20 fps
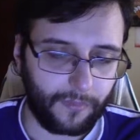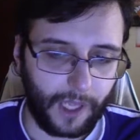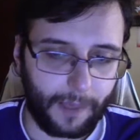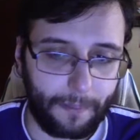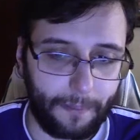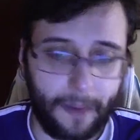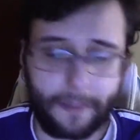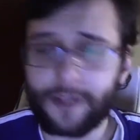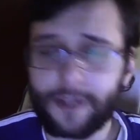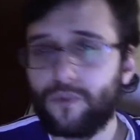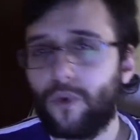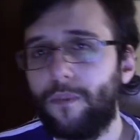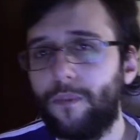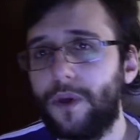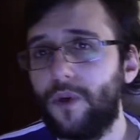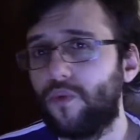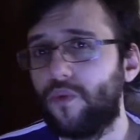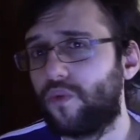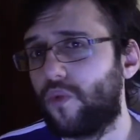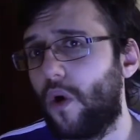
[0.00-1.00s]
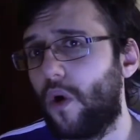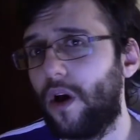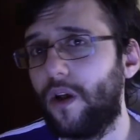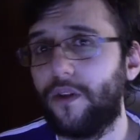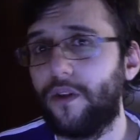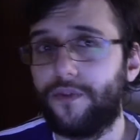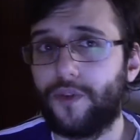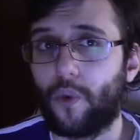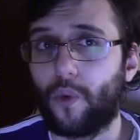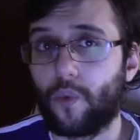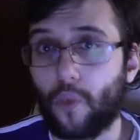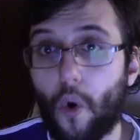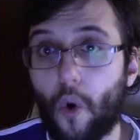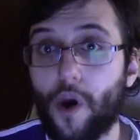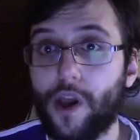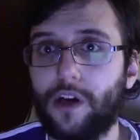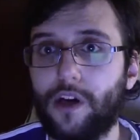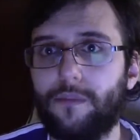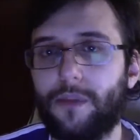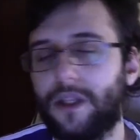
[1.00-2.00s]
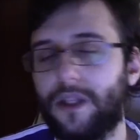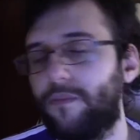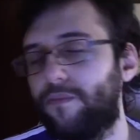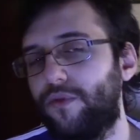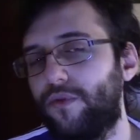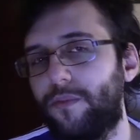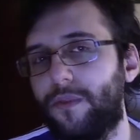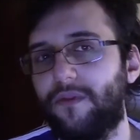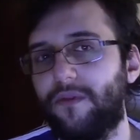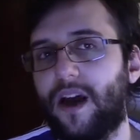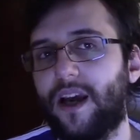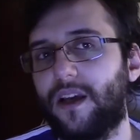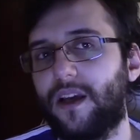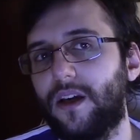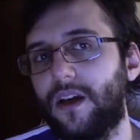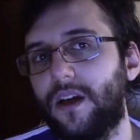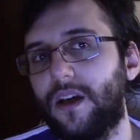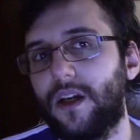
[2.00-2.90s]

Maybe it won't be the Royal, but it would be like,